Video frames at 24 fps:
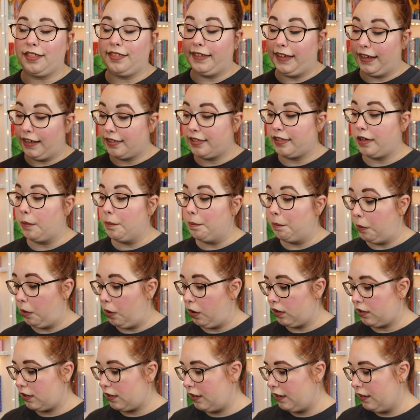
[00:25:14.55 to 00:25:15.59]
this
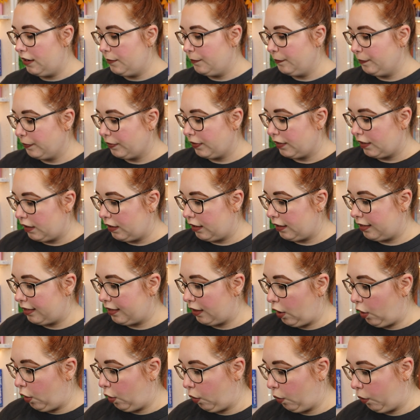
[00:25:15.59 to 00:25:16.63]
book.
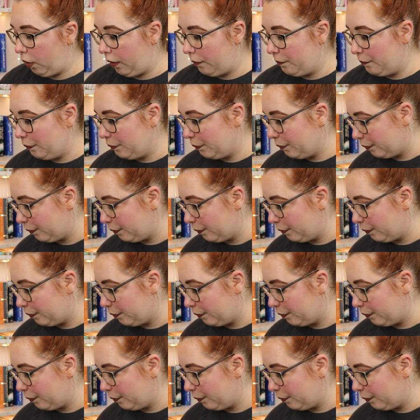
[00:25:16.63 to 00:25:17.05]
So